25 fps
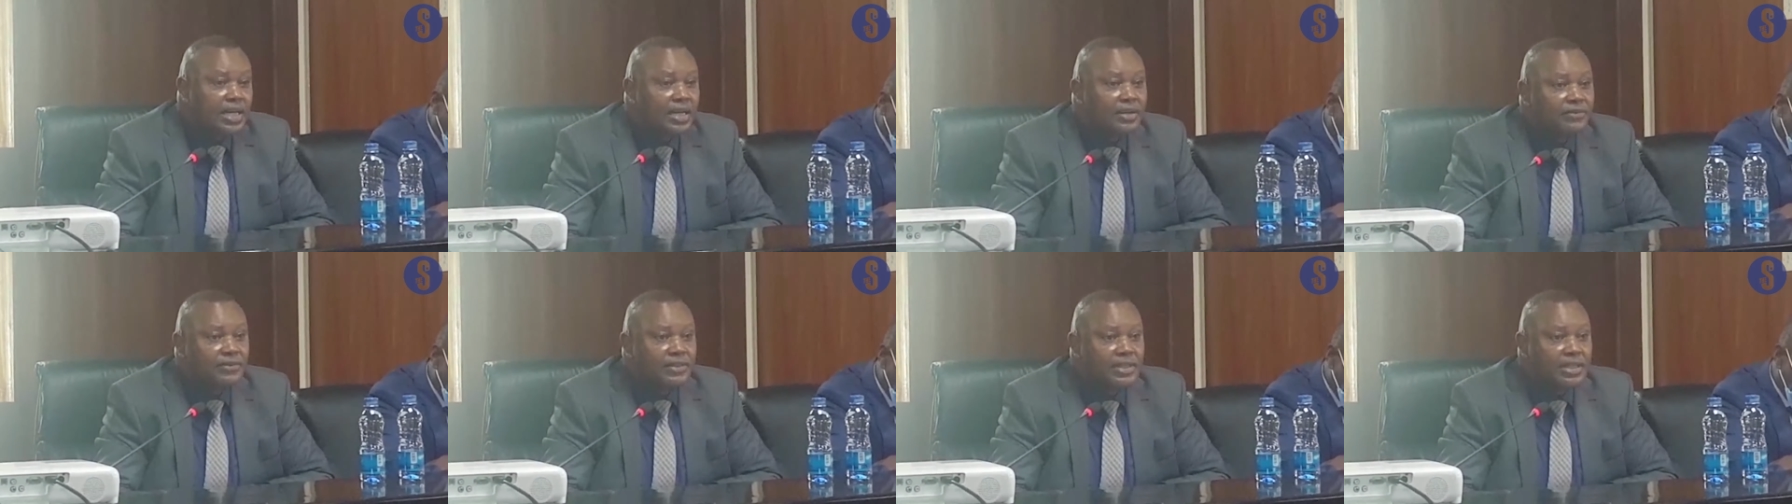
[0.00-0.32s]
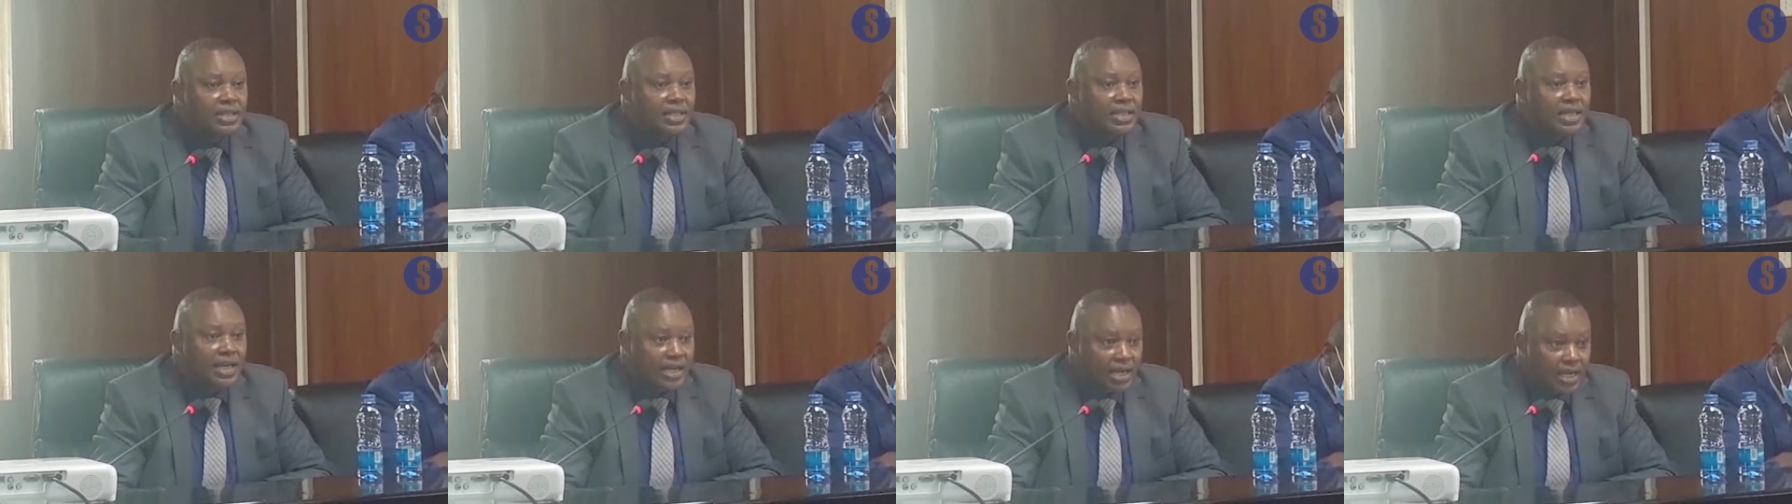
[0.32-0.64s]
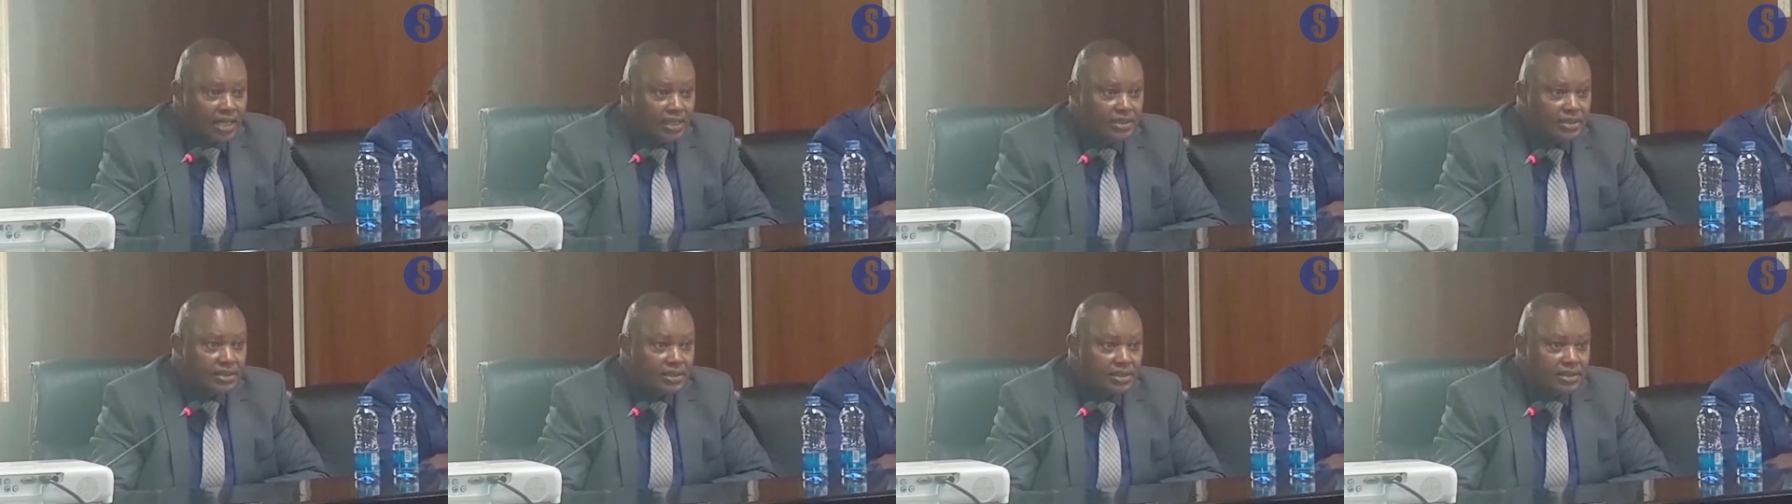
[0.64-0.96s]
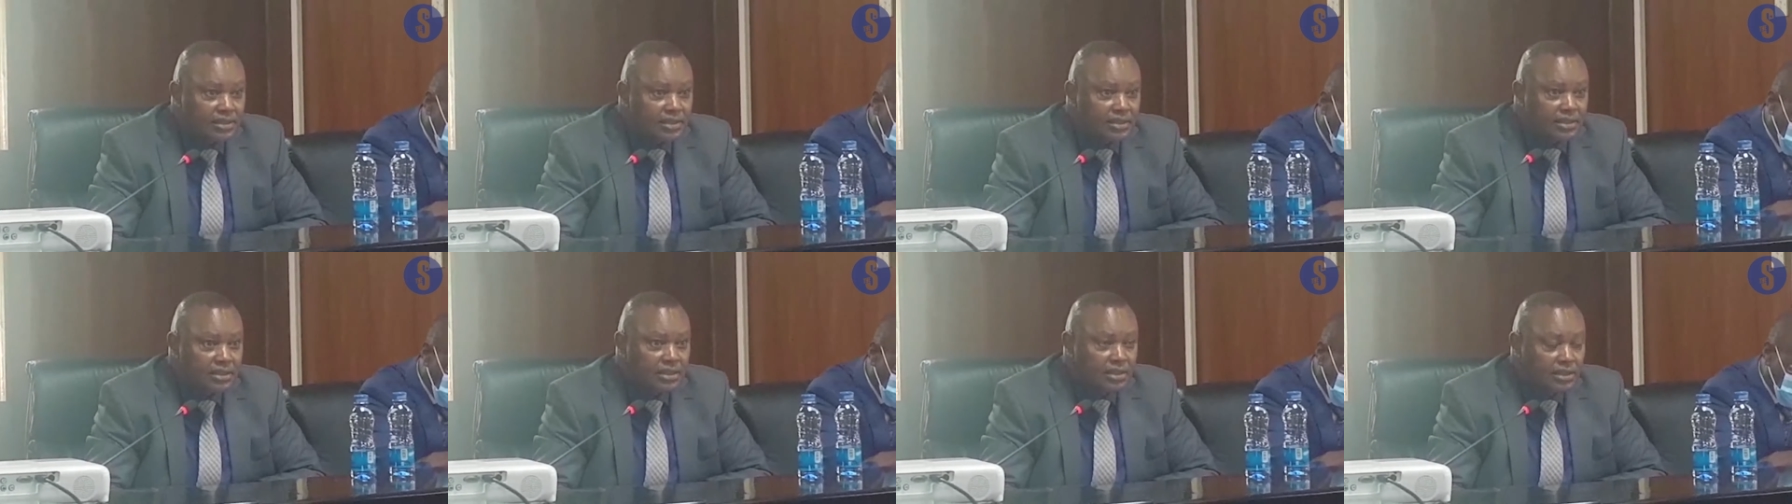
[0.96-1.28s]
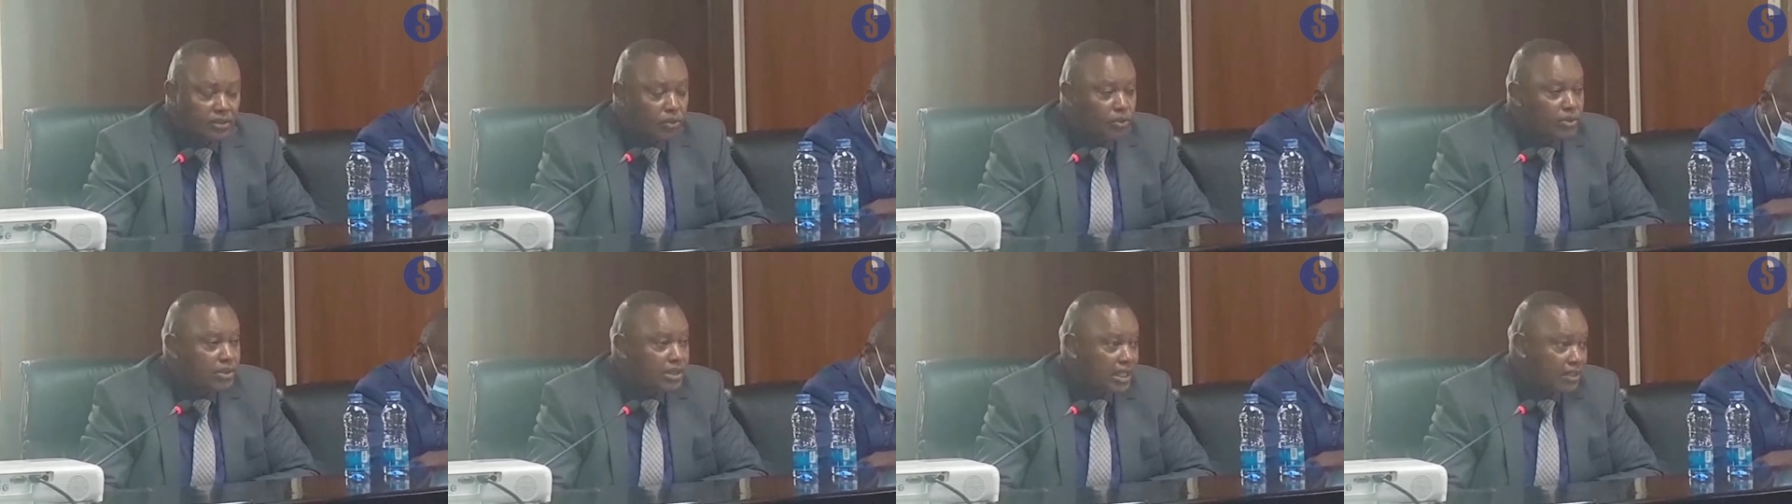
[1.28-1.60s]
left the country.
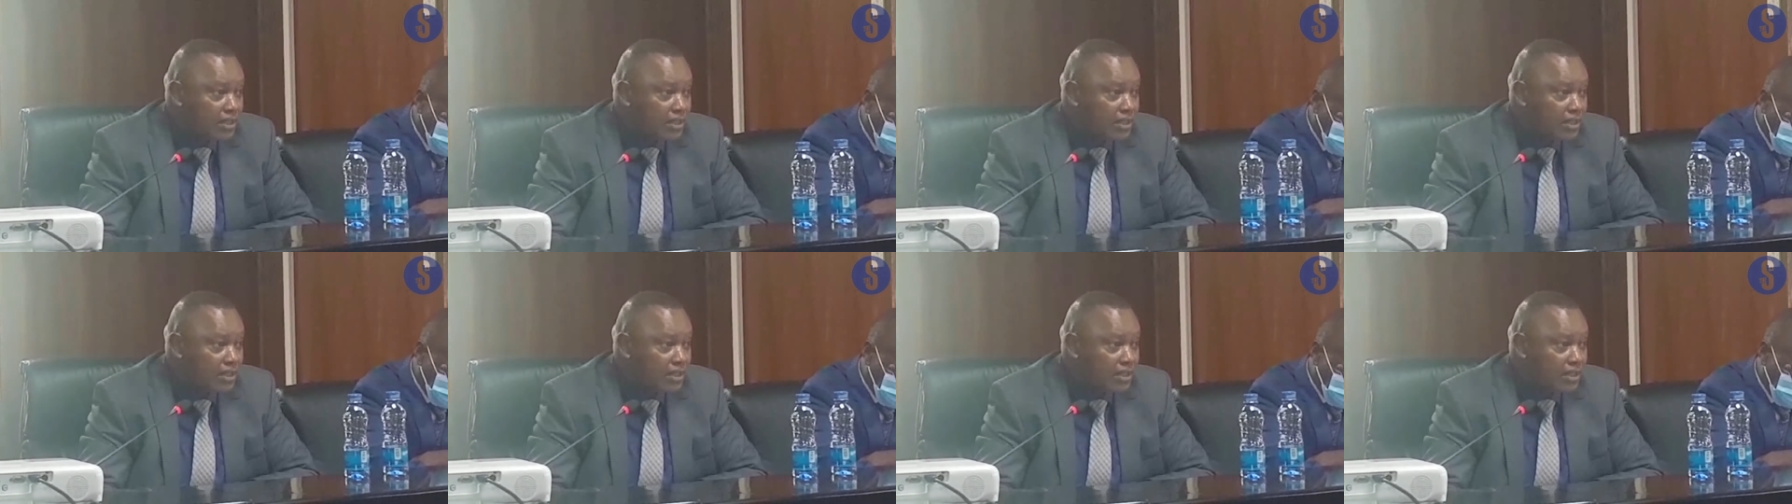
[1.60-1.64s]
It was